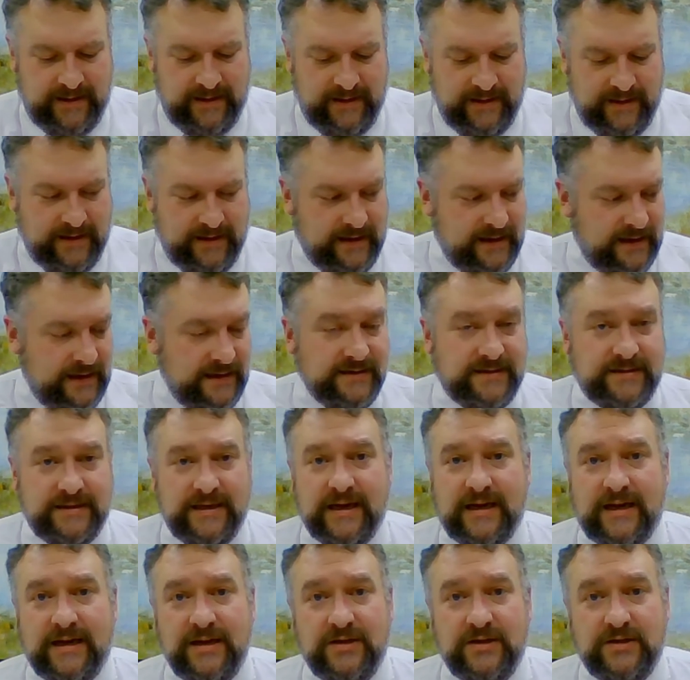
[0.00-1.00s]
In
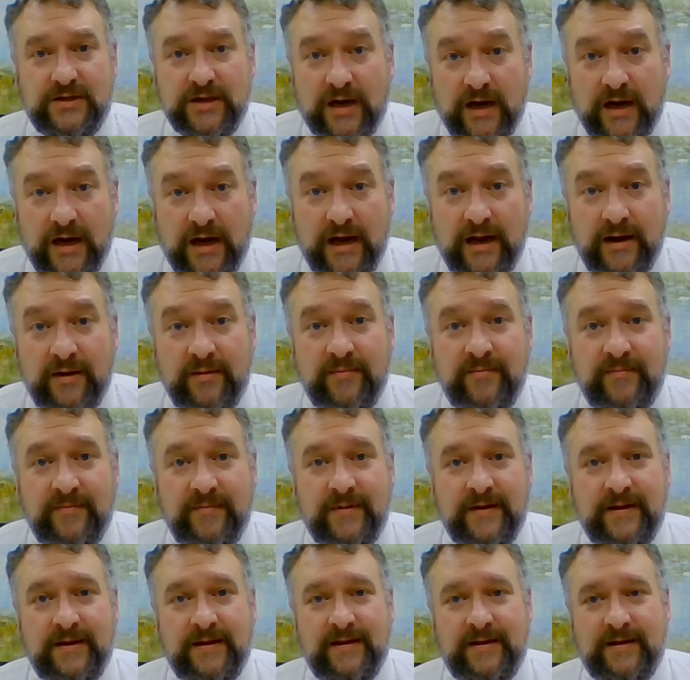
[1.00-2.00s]
2 John,
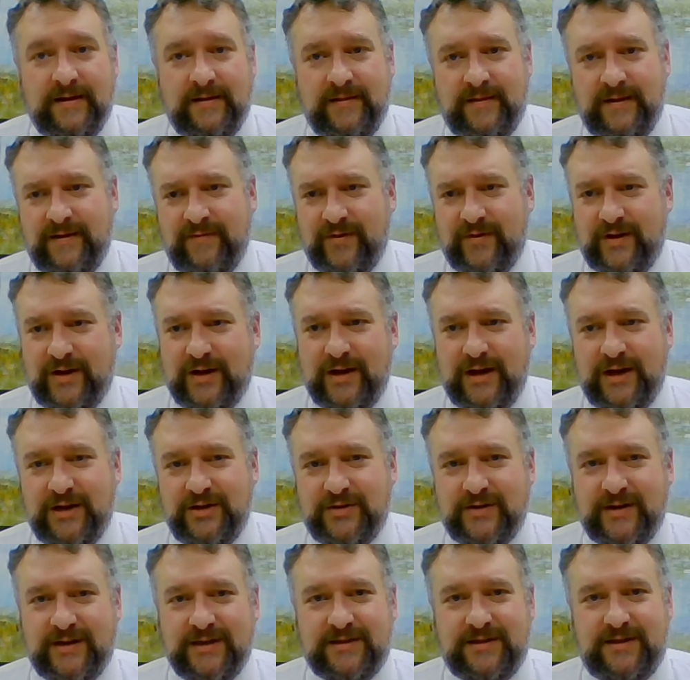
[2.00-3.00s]
think of a
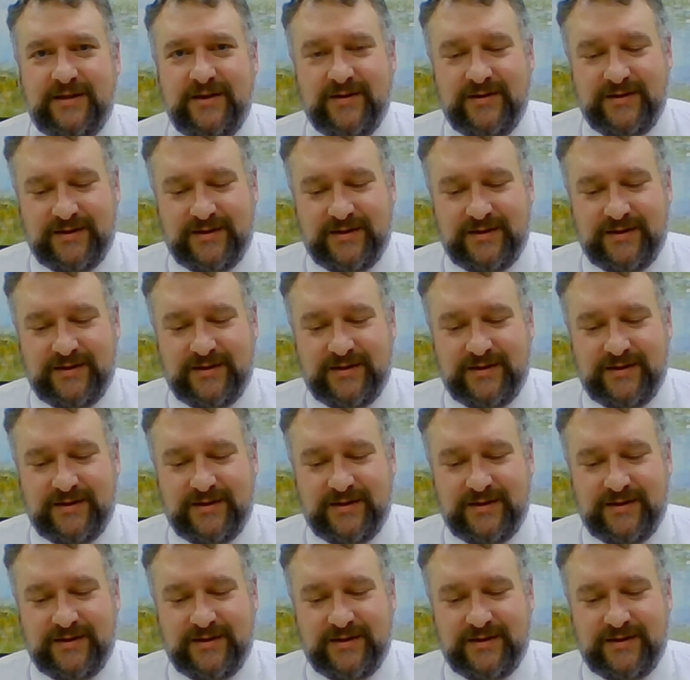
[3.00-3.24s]
contrast here.